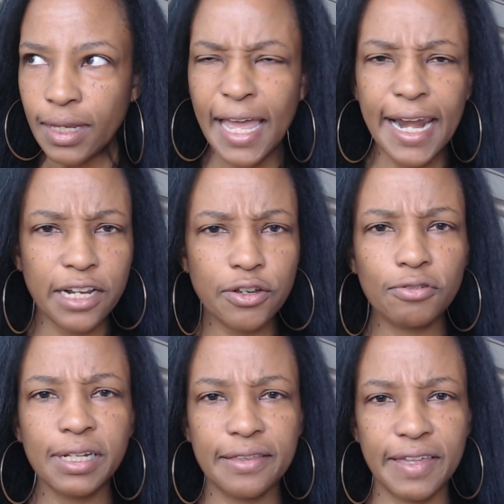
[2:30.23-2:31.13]
And I
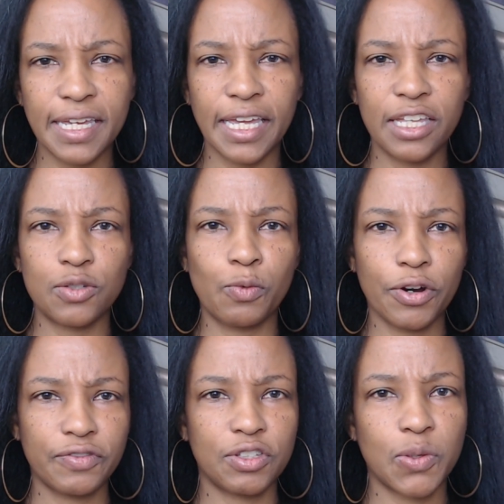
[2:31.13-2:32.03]
totally think it's
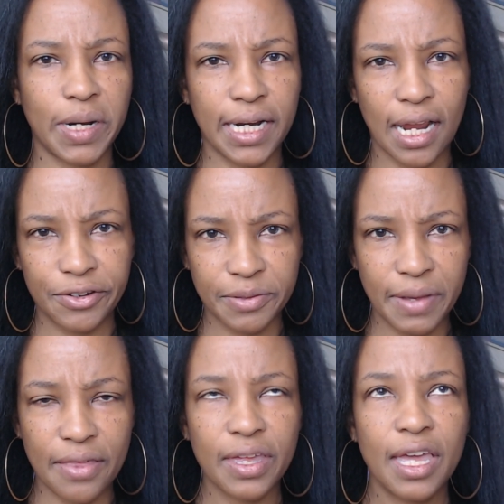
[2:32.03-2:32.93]
worth the $20 a
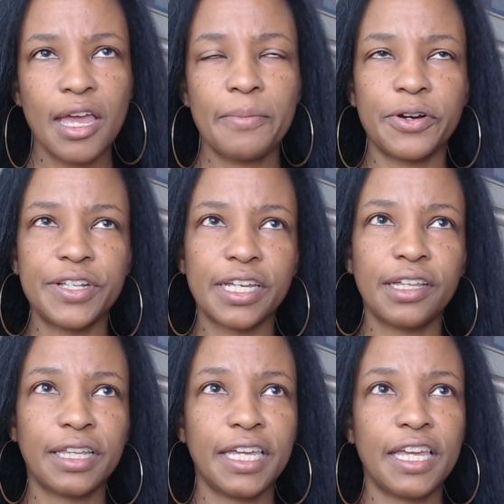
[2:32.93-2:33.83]
month,
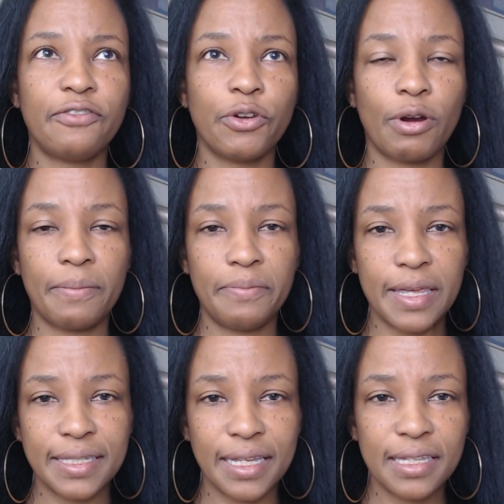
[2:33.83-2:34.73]
particularly if you're a
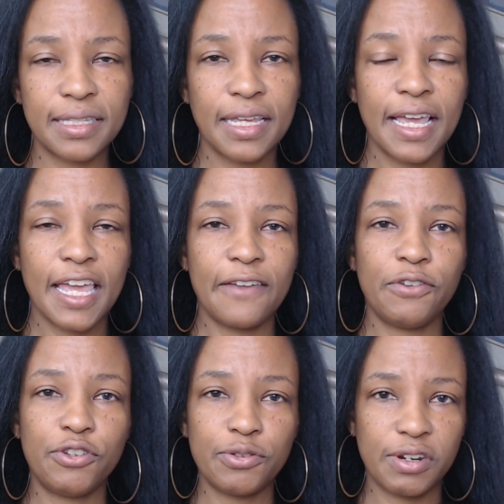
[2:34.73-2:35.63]
business, if
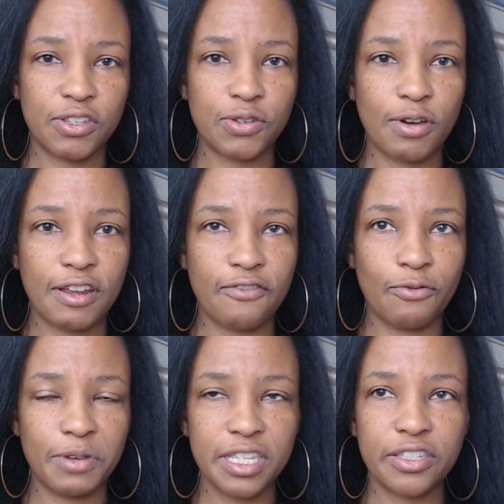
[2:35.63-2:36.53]
you do any sort
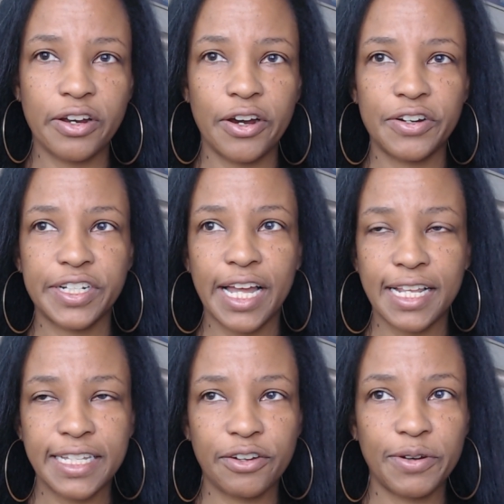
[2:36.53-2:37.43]
of research,
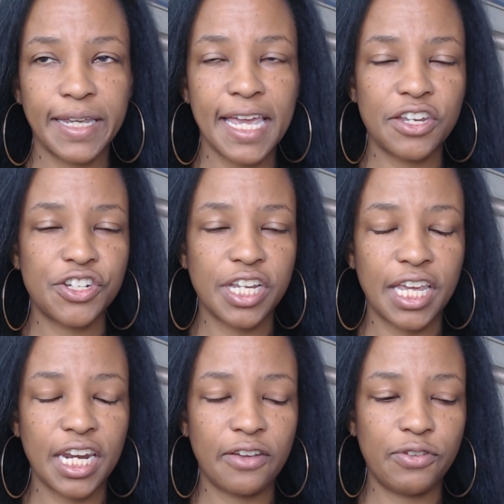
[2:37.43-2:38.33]
content
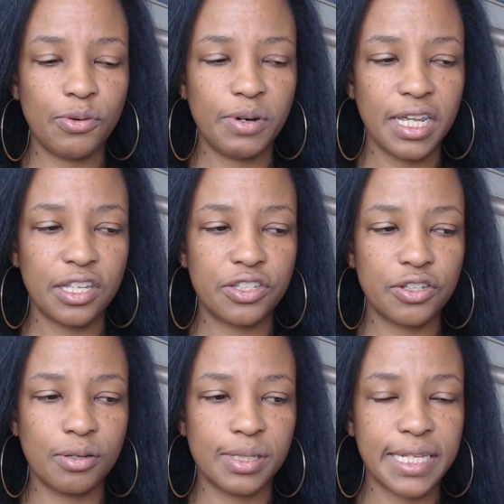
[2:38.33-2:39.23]
creation, if you need
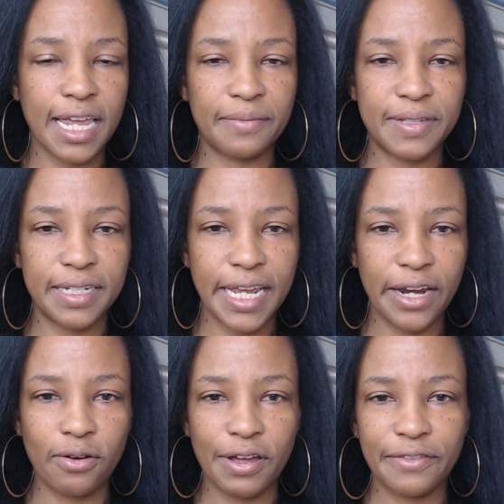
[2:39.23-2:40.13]
to stay up to
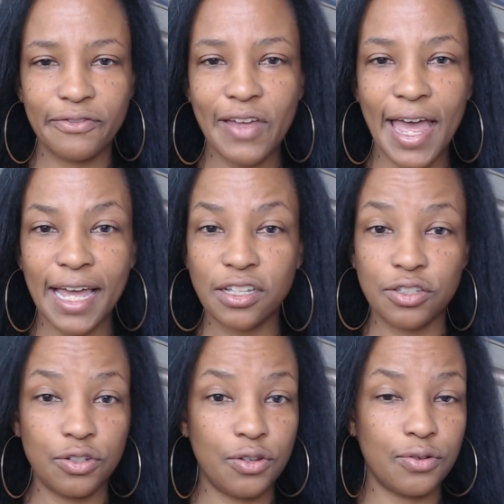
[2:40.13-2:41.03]
date on
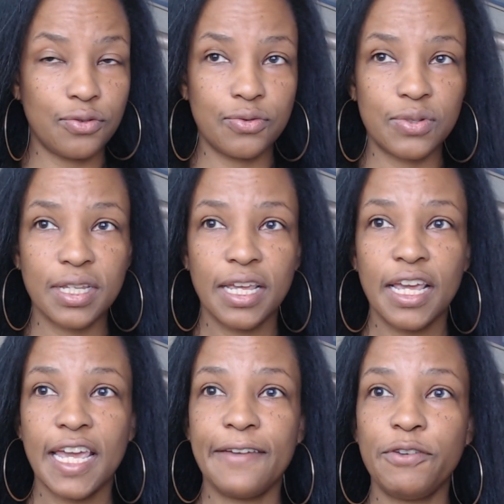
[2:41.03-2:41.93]
facts, news,
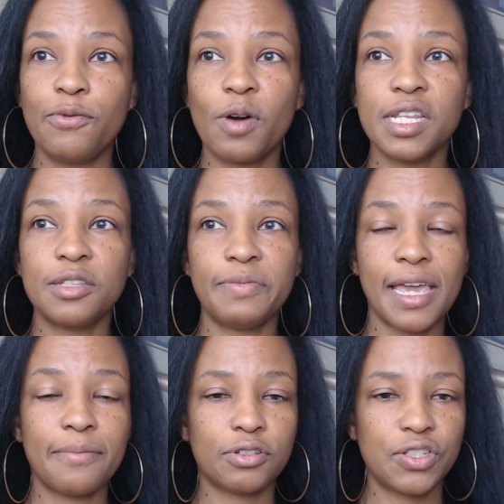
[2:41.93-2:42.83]
if you want to be
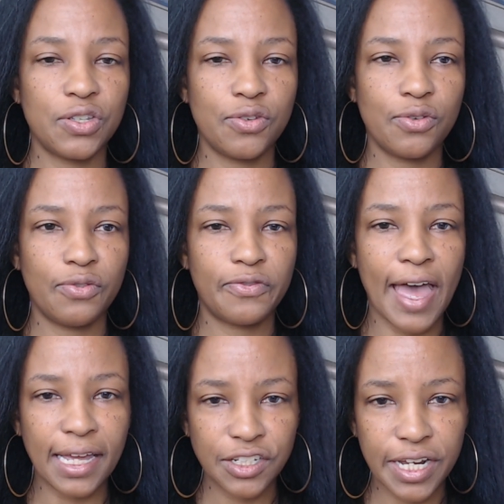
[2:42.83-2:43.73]
able to
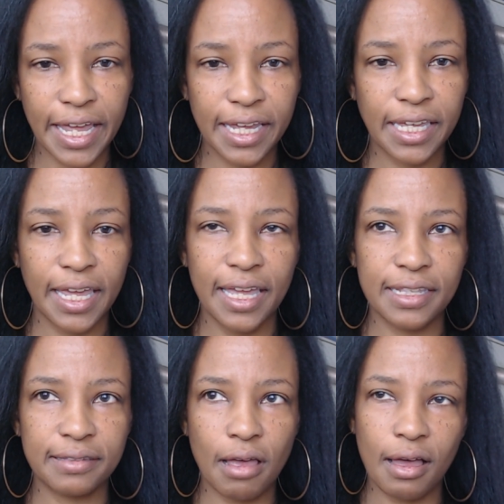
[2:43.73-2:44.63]
fact check and